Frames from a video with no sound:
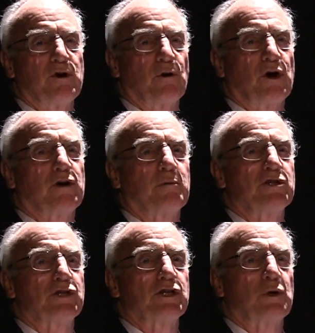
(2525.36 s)
your current
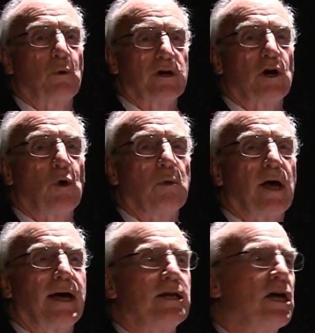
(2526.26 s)
position where you go
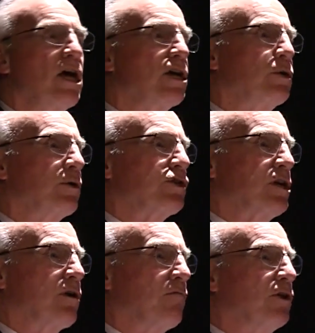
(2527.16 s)
blind to the
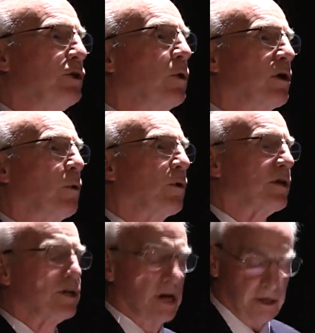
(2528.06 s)
center of the donut
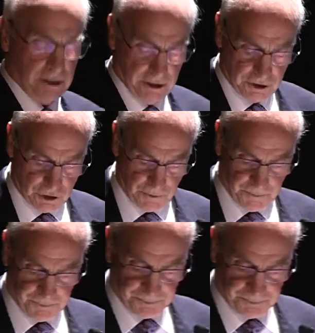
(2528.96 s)
where the target is.